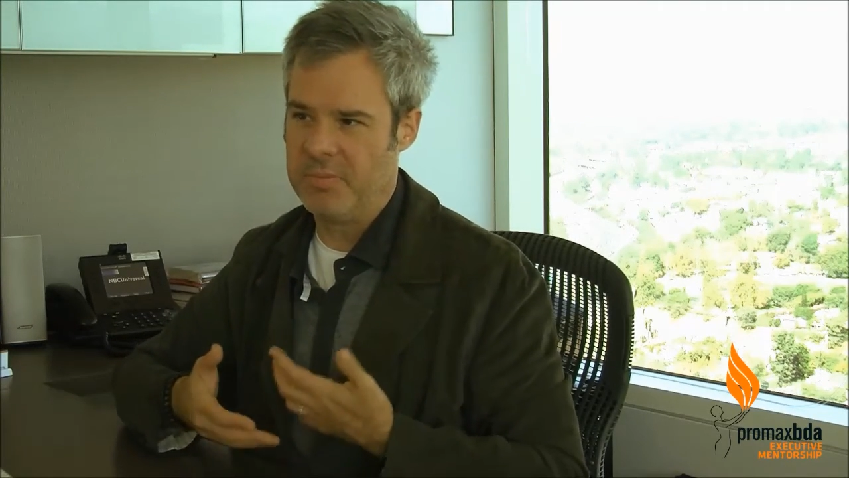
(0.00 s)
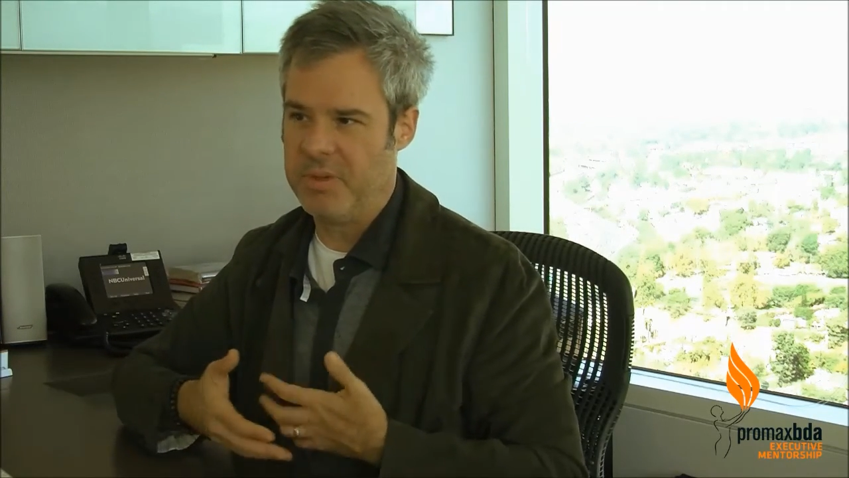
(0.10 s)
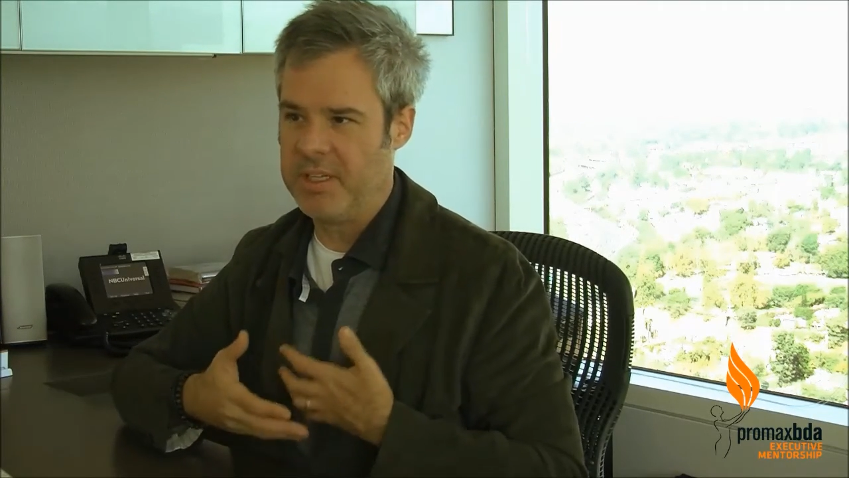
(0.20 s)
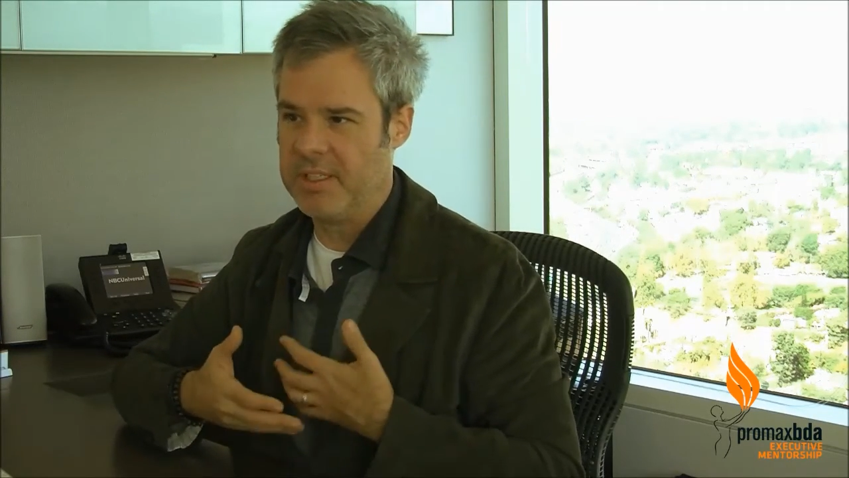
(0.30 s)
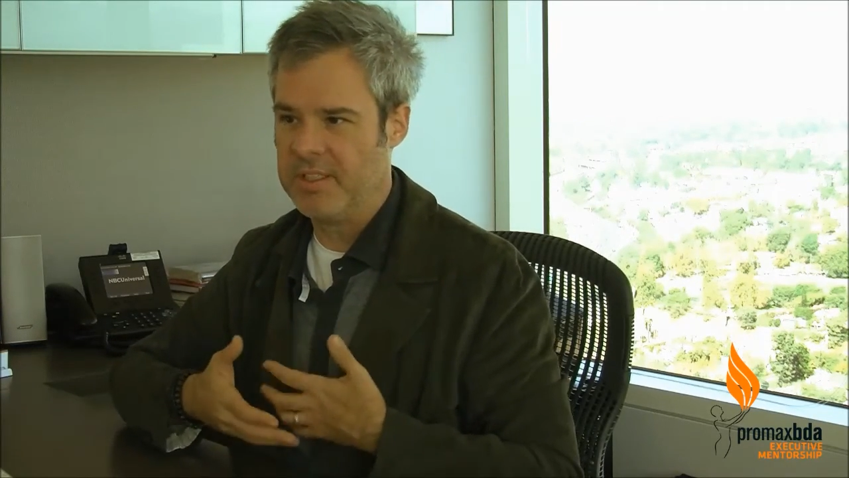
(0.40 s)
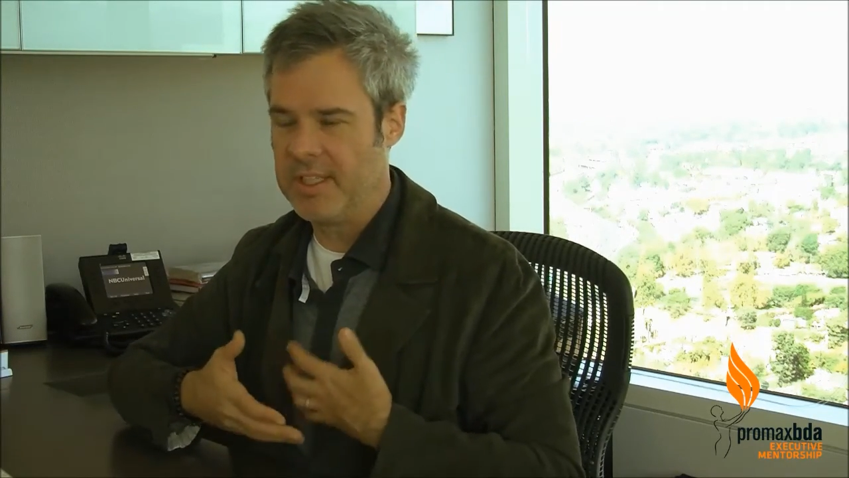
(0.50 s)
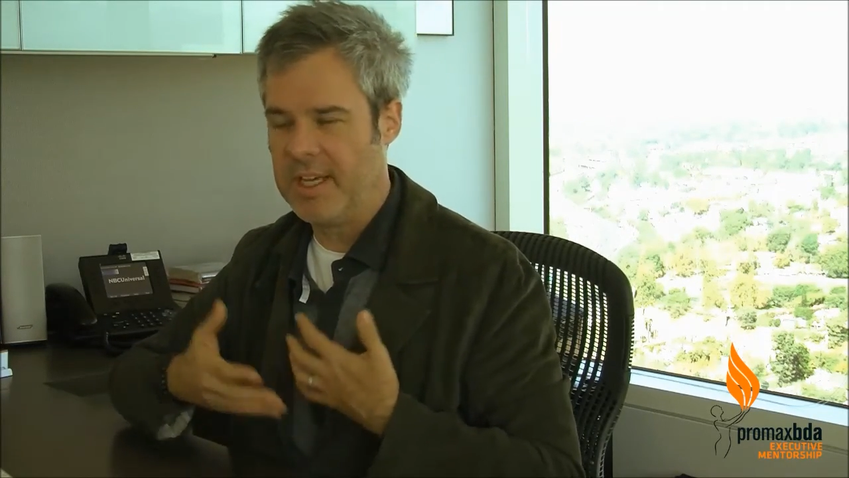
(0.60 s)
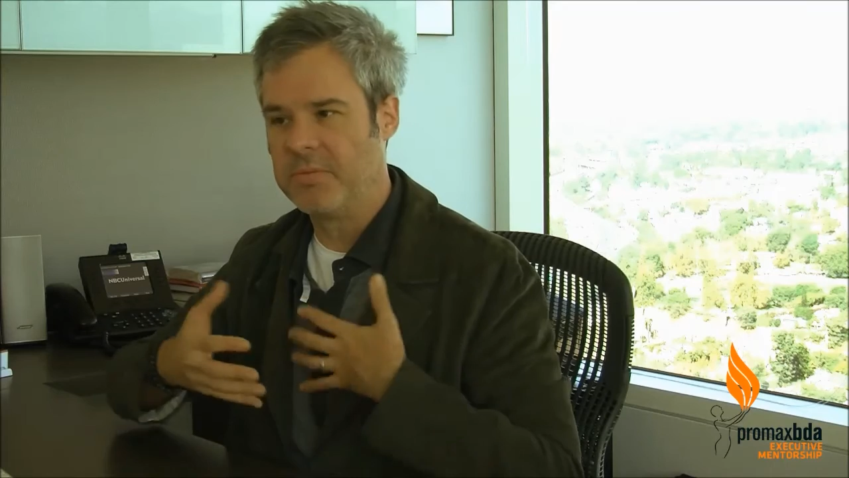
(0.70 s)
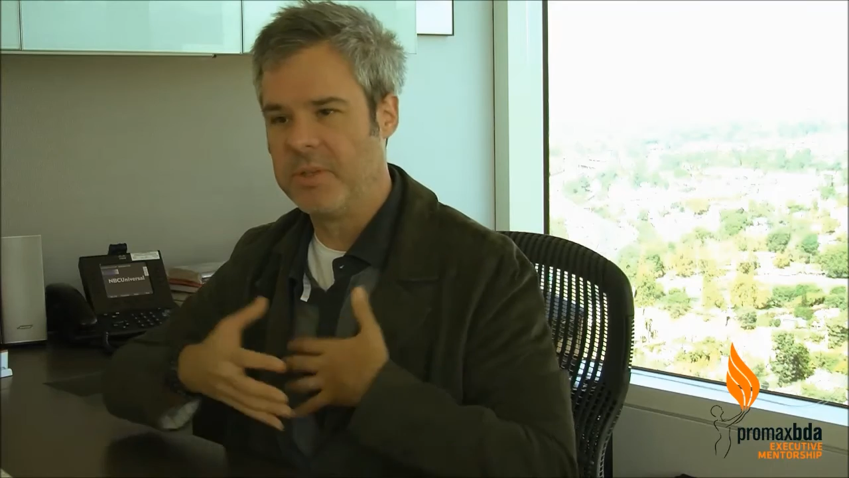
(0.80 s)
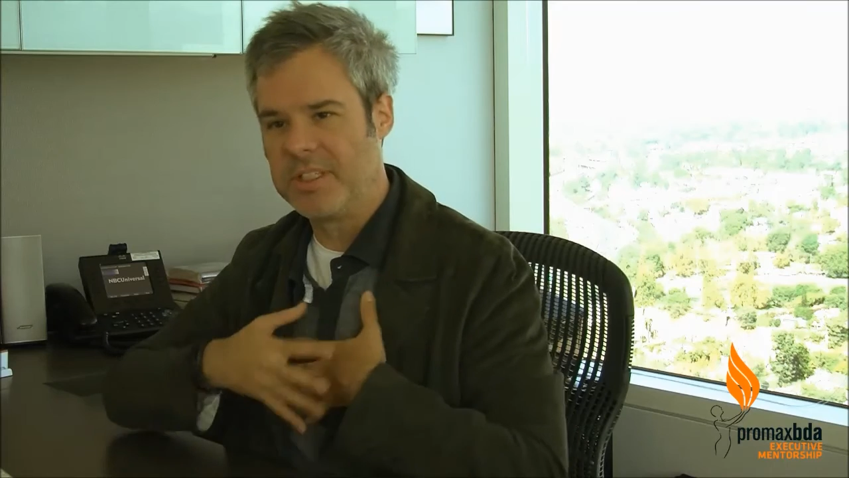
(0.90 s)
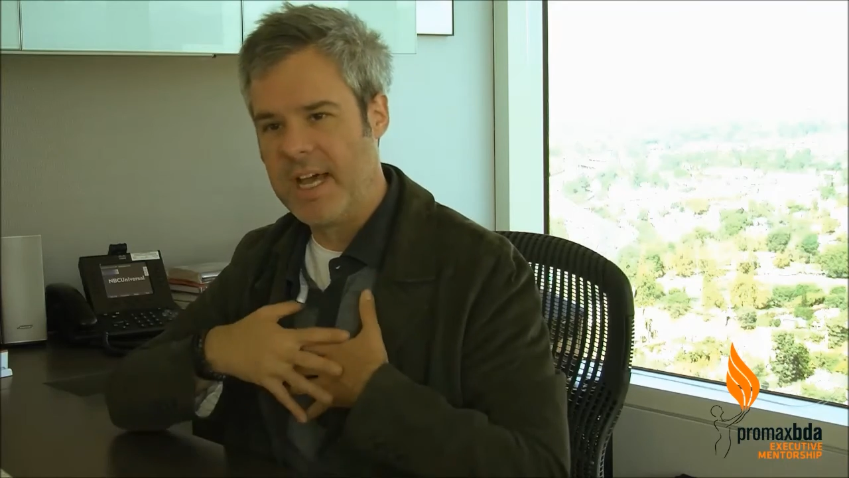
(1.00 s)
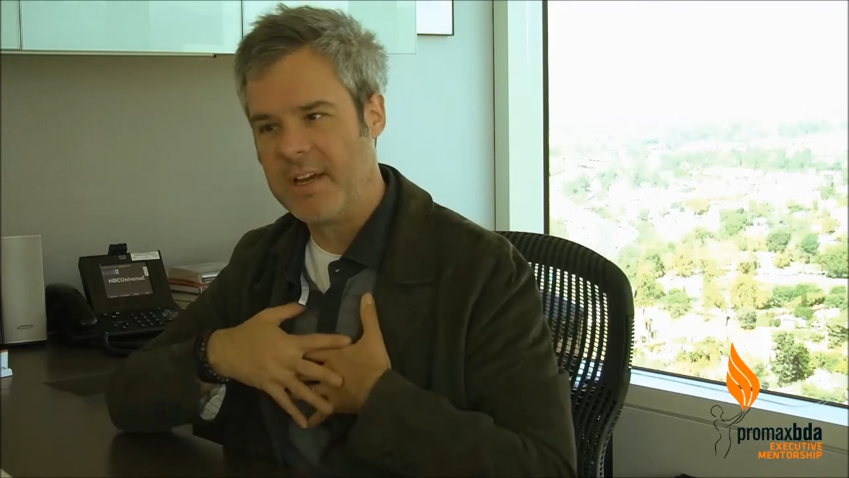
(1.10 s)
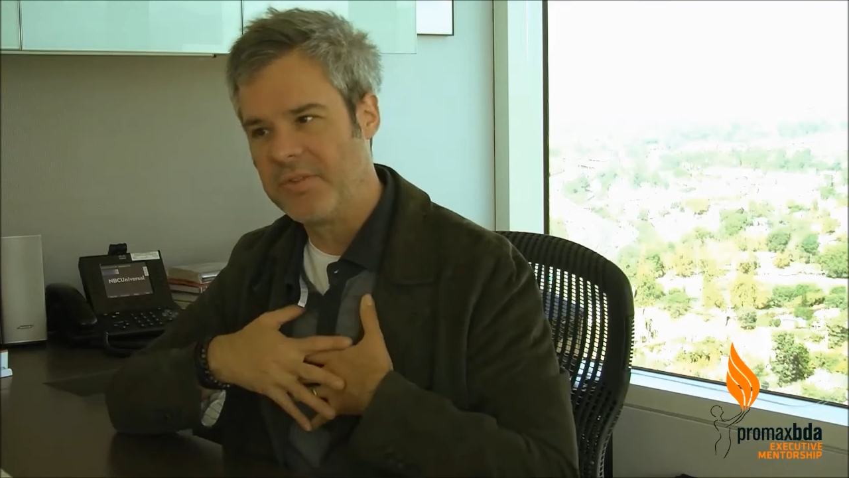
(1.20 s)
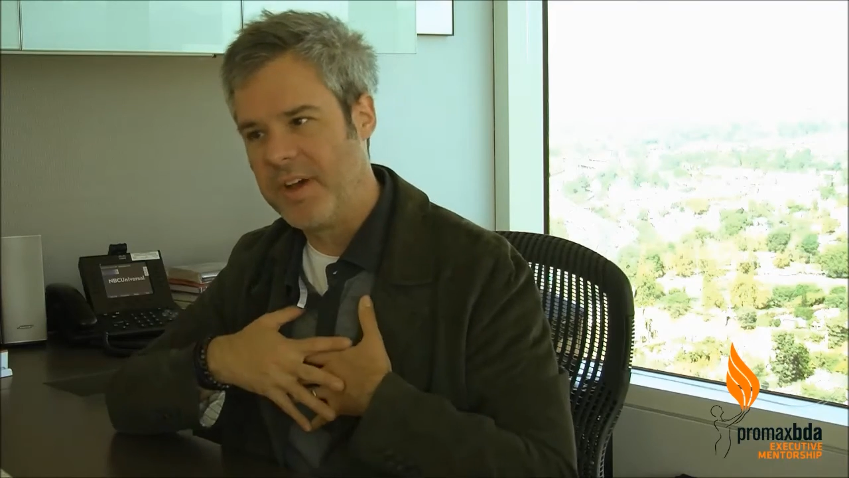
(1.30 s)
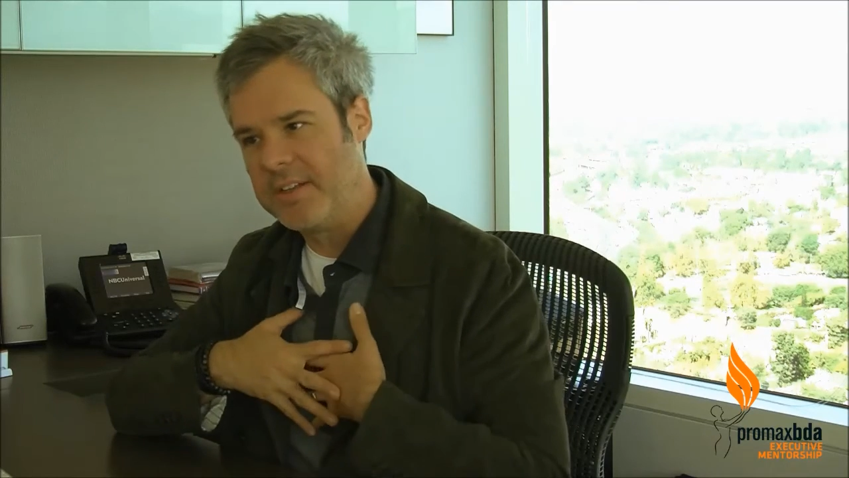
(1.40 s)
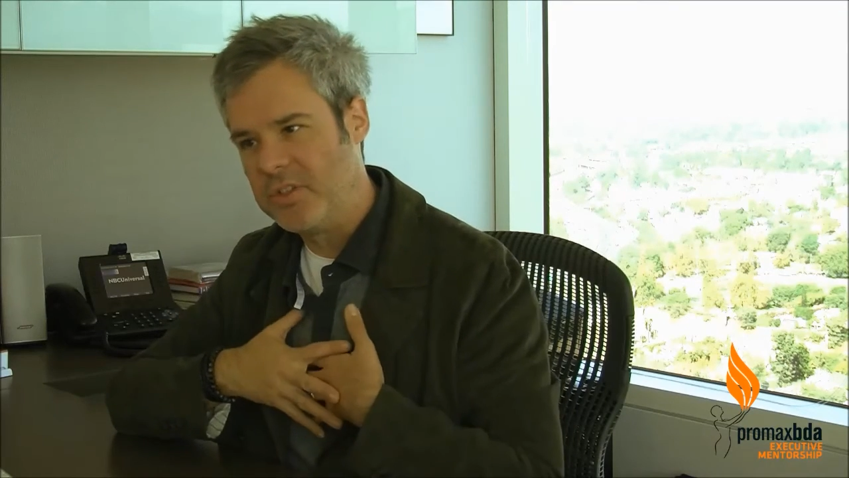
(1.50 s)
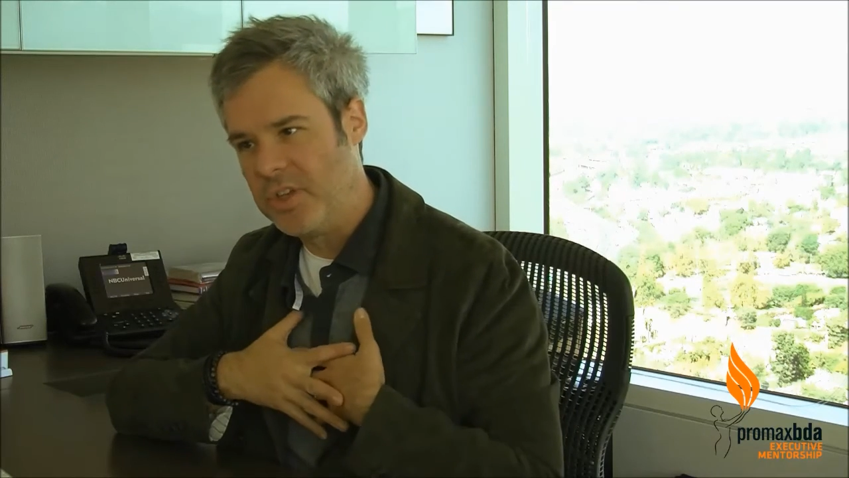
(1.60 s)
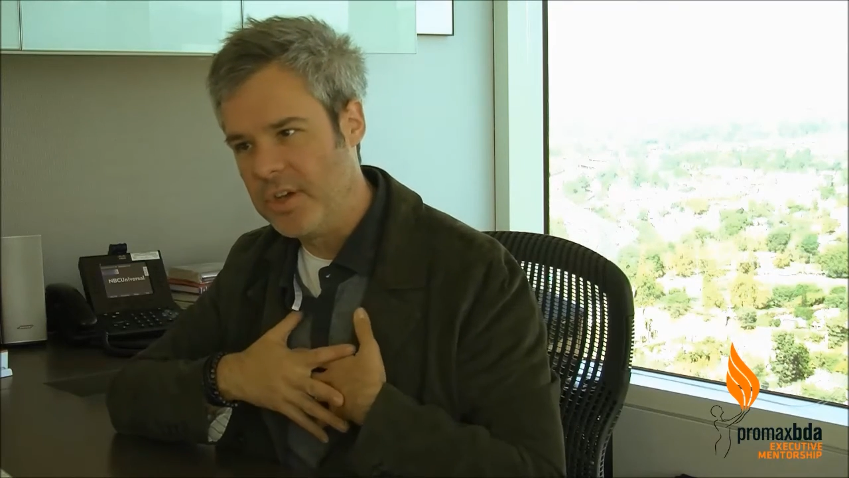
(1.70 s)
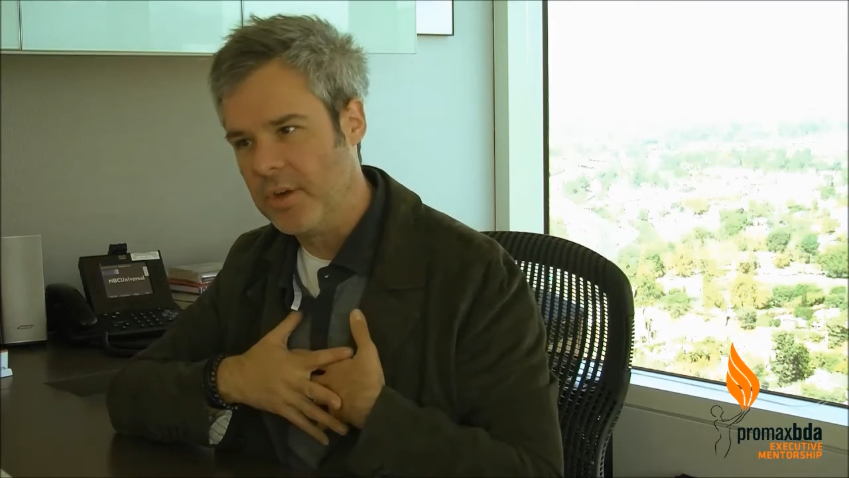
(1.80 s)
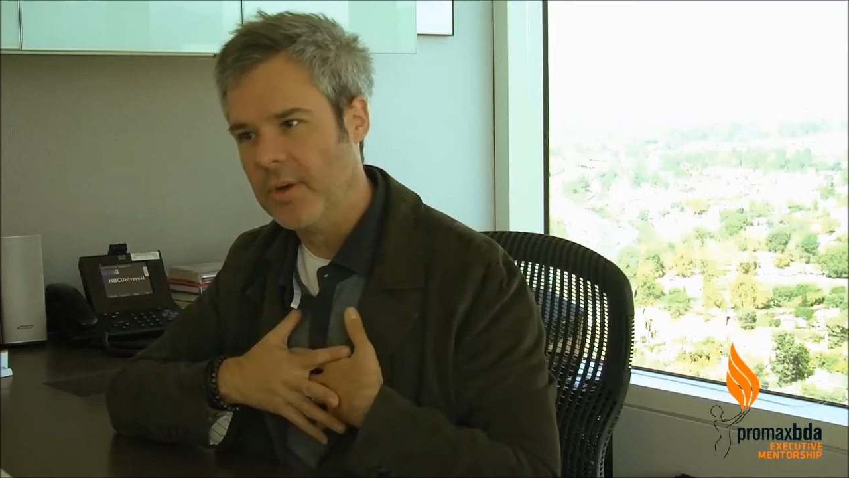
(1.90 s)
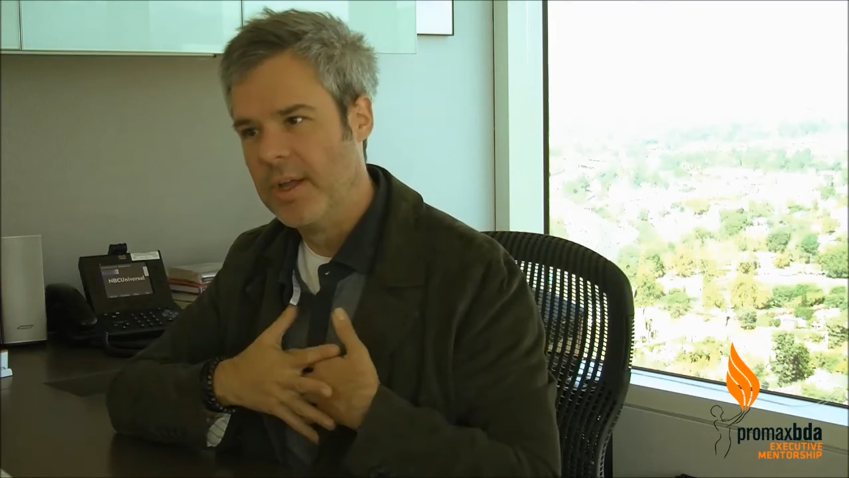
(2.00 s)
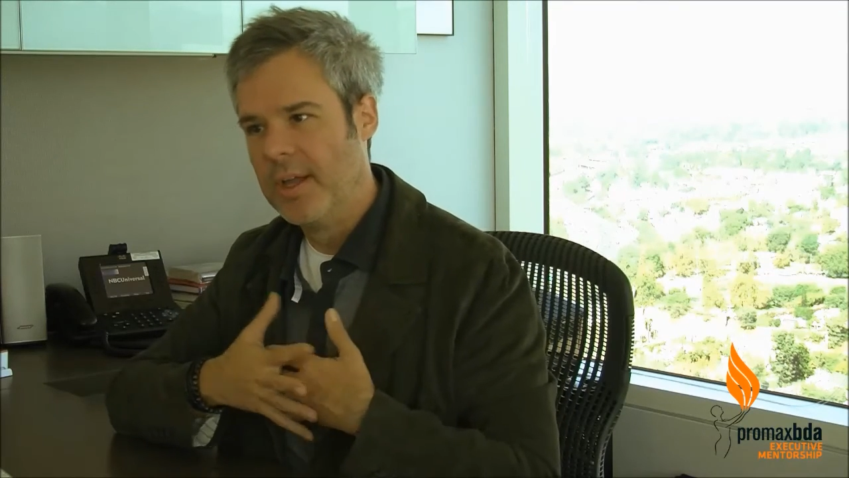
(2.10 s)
because that's what satisfies you,